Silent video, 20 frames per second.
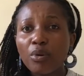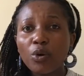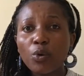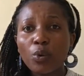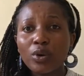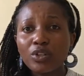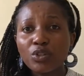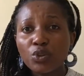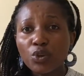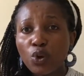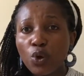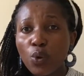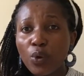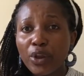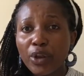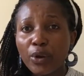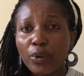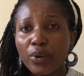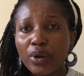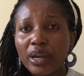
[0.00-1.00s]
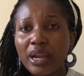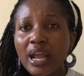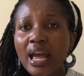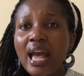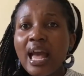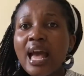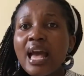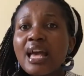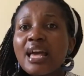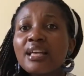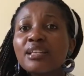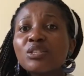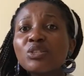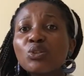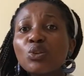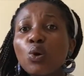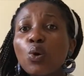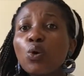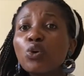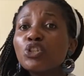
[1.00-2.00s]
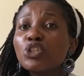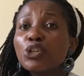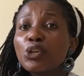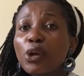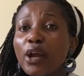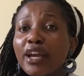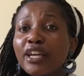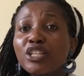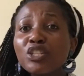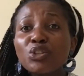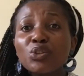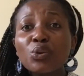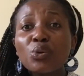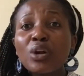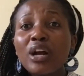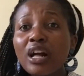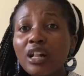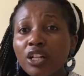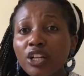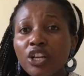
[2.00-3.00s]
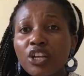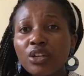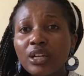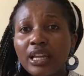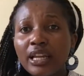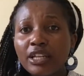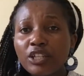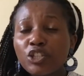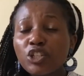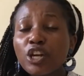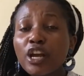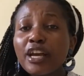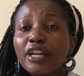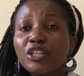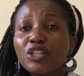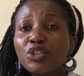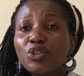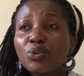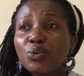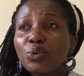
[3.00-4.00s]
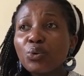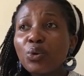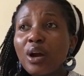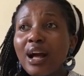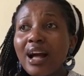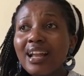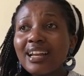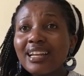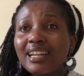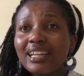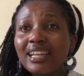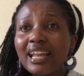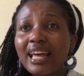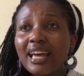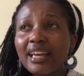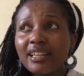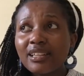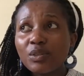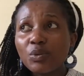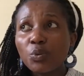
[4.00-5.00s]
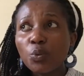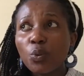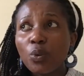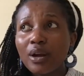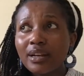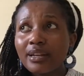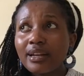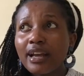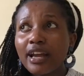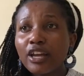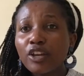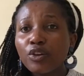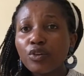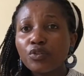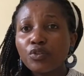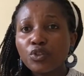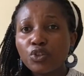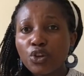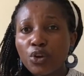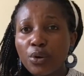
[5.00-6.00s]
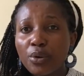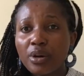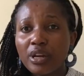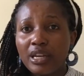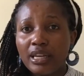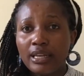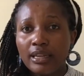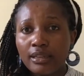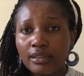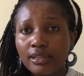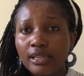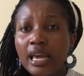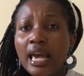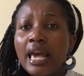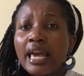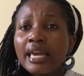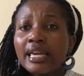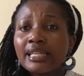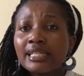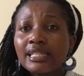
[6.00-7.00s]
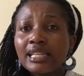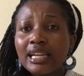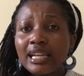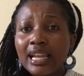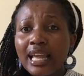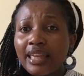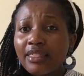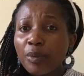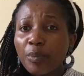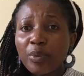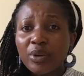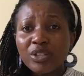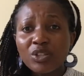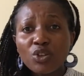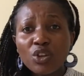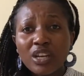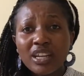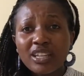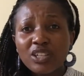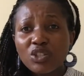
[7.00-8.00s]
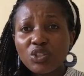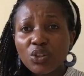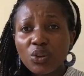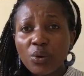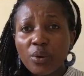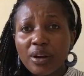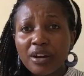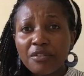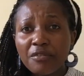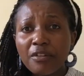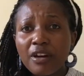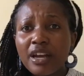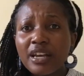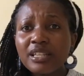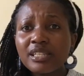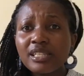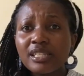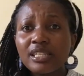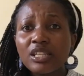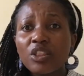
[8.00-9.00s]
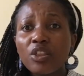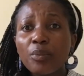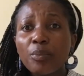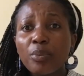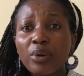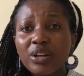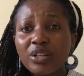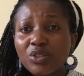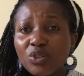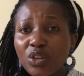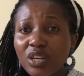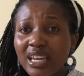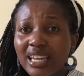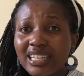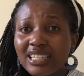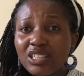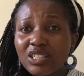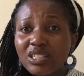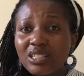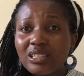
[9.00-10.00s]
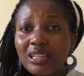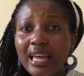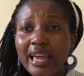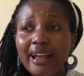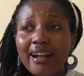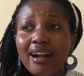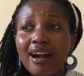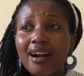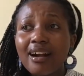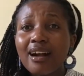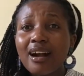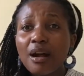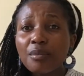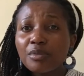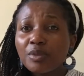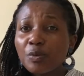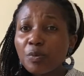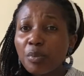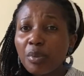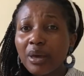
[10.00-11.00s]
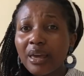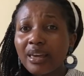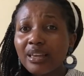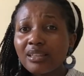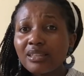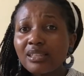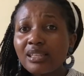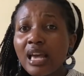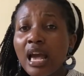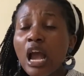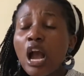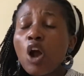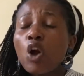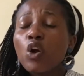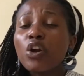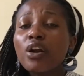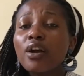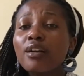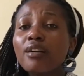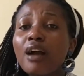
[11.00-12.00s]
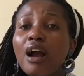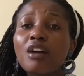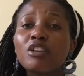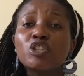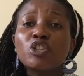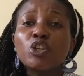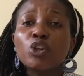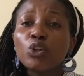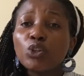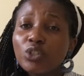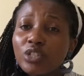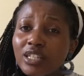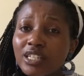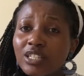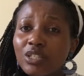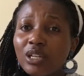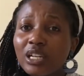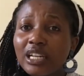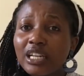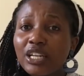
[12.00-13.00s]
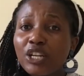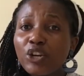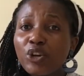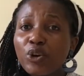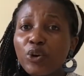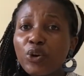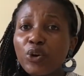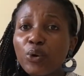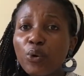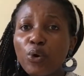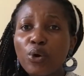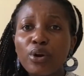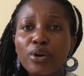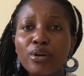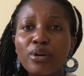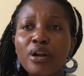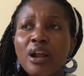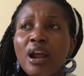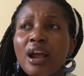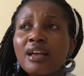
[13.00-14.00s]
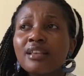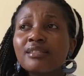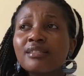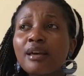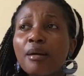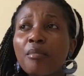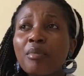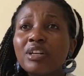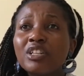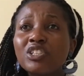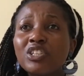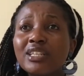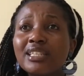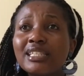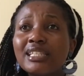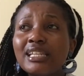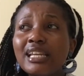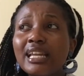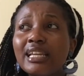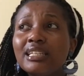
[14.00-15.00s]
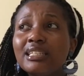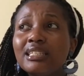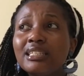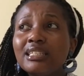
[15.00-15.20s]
what's going on. So try to calculate, try to analyze what kind of story is. Is it like the person needs your advice? Is it the person needs like a calm space or a shoulder to lean on, or someone just needs